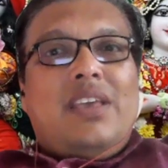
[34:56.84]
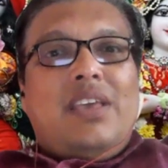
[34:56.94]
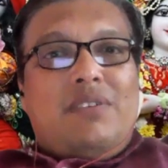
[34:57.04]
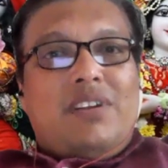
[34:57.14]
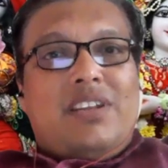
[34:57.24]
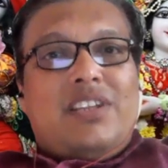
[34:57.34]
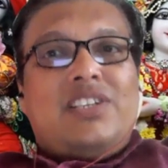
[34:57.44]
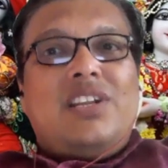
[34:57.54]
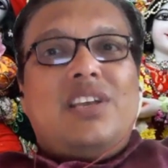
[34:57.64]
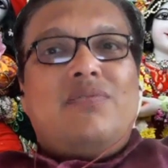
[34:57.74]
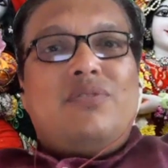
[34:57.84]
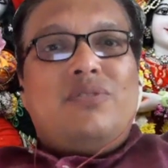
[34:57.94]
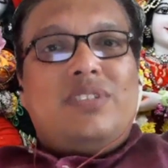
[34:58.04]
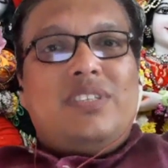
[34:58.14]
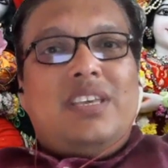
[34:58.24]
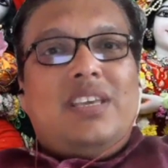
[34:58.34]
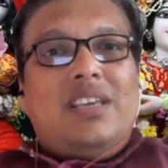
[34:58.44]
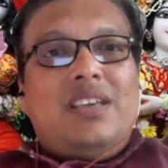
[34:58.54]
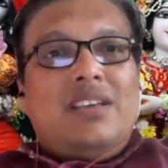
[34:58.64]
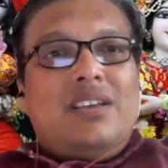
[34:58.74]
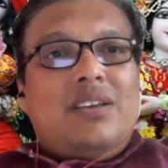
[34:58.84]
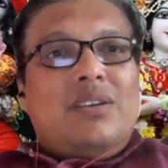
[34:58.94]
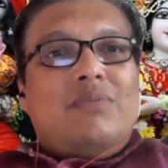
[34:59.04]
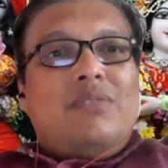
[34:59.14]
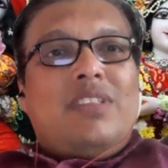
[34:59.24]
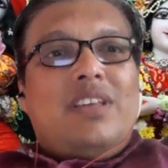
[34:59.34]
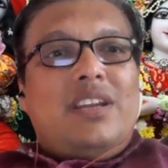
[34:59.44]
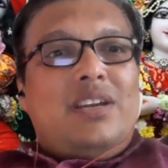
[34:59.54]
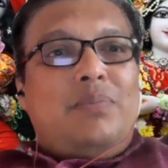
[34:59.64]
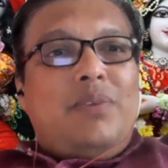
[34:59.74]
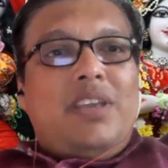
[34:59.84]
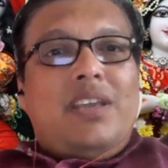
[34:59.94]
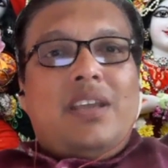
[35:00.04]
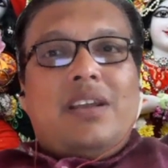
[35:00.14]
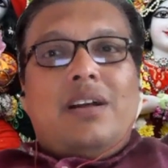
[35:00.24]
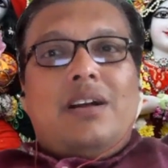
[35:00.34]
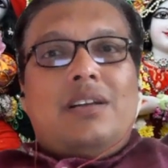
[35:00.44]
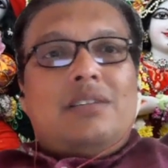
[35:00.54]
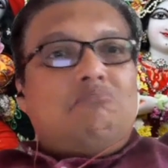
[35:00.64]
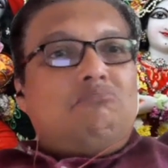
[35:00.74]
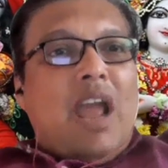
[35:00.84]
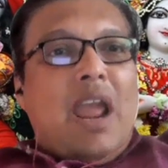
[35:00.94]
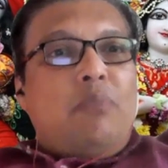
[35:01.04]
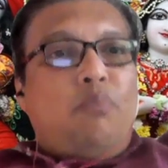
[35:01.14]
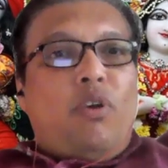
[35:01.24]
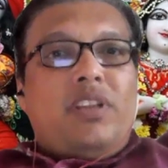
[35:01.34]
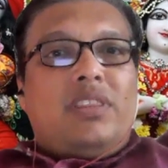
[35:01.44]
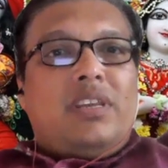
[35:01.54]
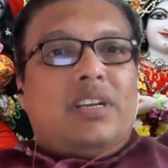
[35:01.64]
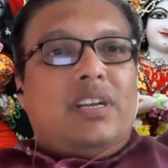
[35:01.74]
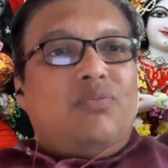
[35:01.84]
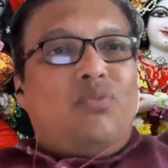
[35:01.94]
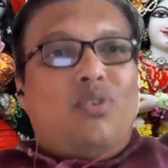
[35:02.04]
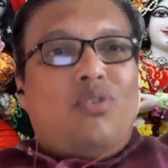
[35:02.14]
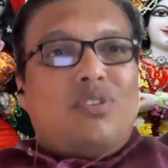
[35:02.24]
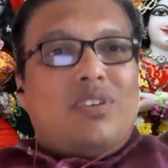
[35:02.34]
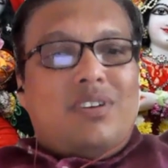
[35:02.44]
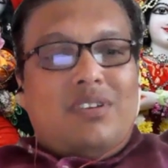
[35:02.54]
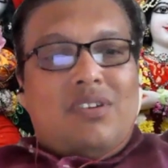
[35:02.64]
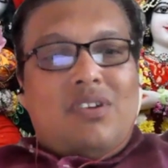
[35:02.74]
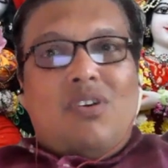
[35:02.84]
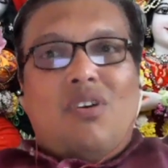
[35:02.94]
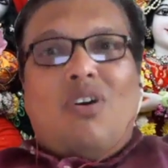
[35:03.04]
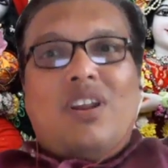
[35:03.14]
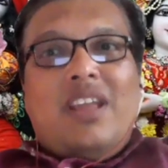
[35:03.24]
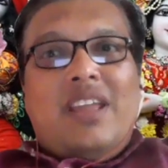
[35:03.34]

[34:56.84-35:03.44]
Even Krishna, if you see, whether it be 9.34 or